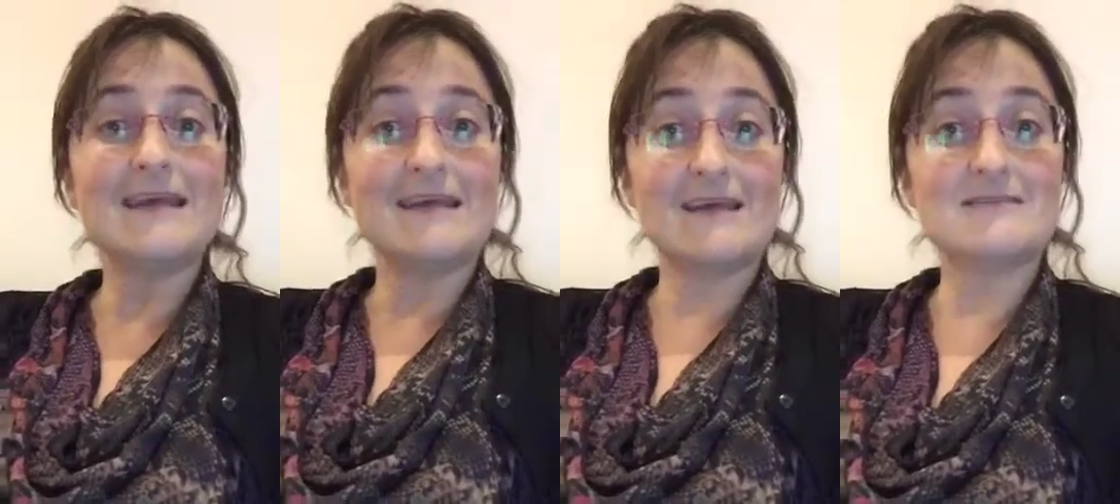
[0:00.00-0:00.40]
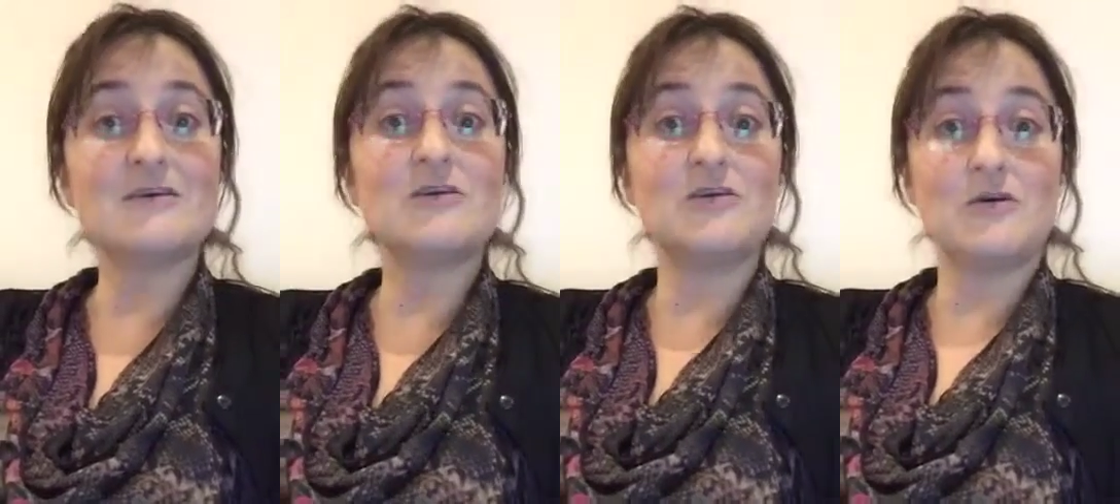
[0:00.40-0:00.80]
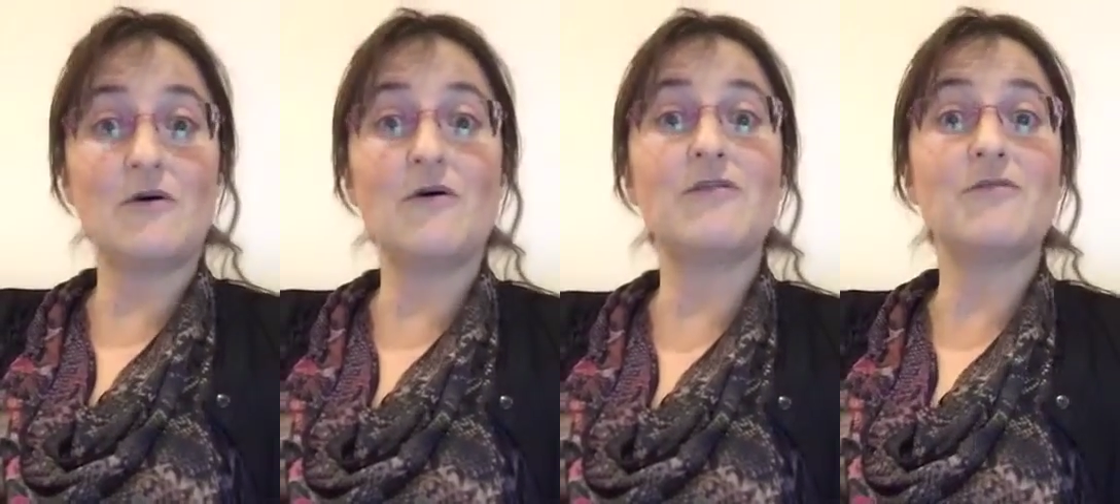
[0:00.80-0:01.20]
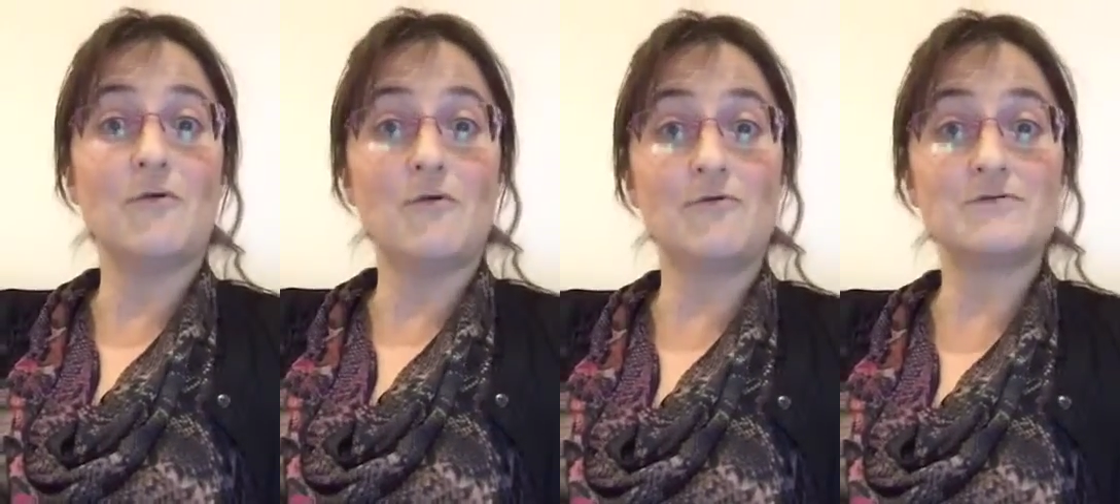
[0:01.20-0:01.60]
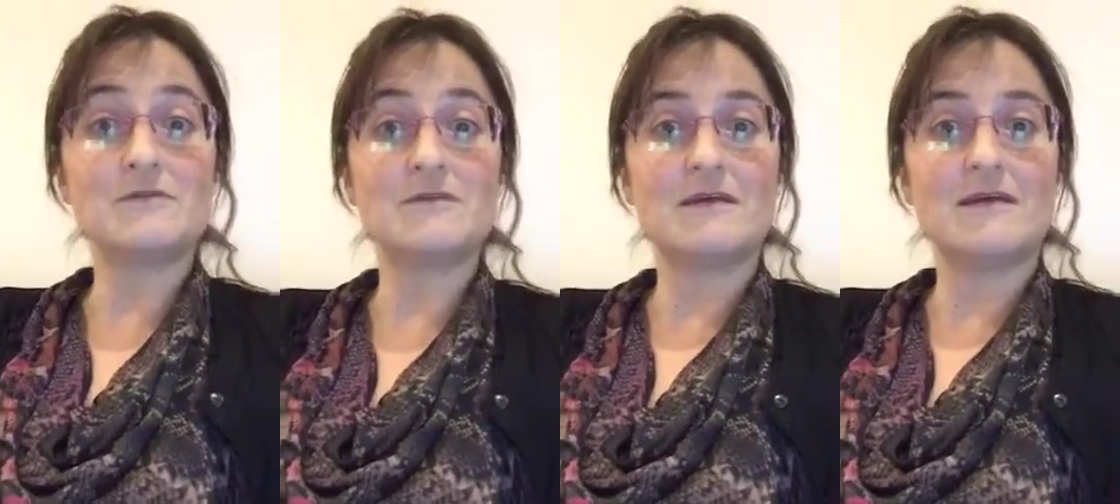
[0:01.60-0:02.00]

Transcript: insecure thought.